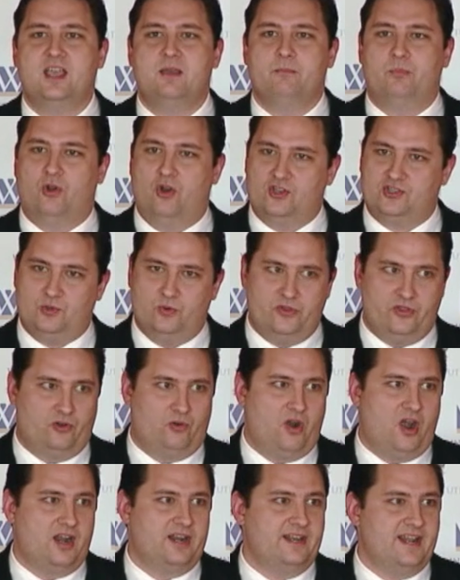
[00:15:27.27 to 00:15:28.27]
but also with
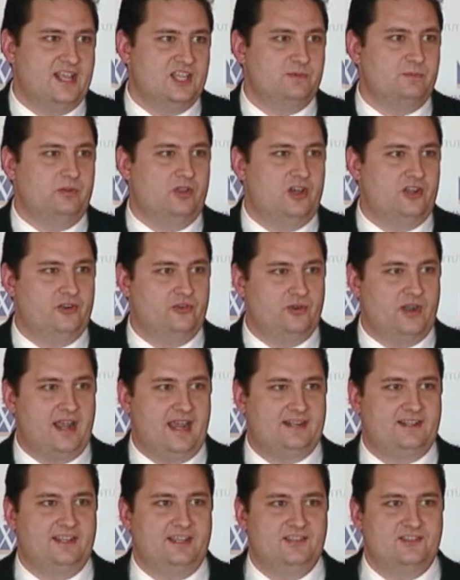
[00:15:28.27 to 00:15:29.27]
Iran and Hezbollah to
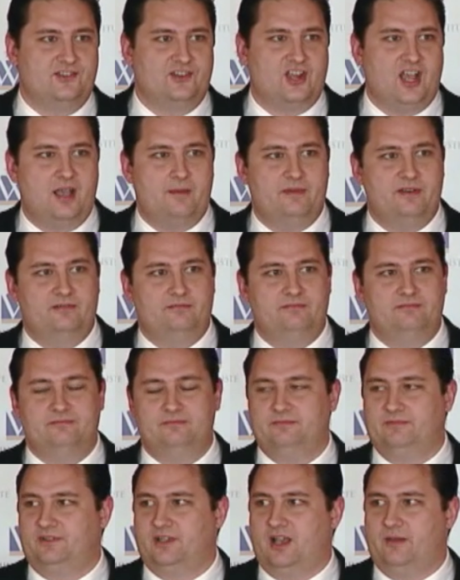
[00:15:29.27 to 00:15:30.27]
act against their
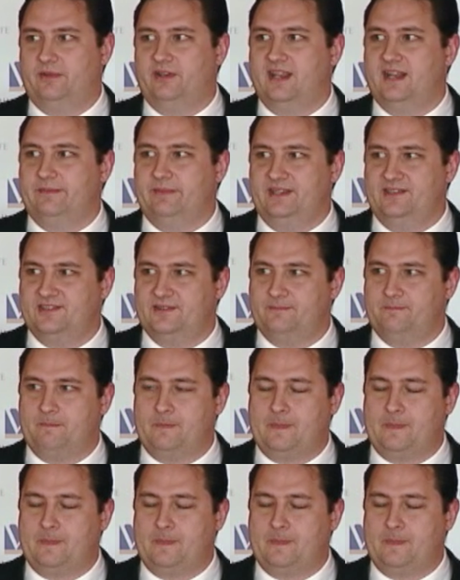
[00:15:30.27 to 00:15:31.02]
common enemies.